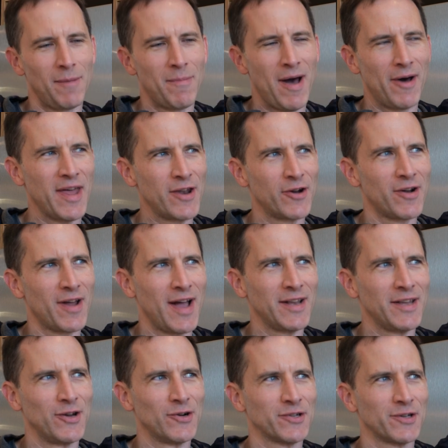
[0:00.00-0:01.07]
About eight or
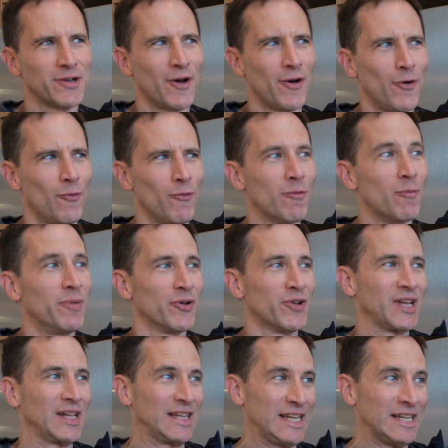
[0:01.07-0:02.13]
nine years ago, we were
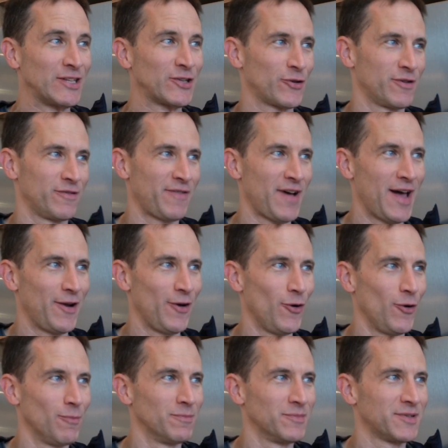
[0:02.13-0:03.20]
building LEED certified
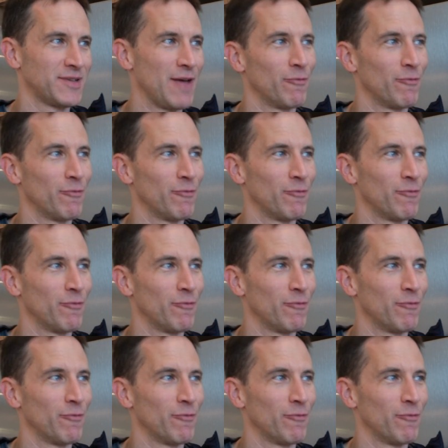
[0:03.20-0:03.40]
homes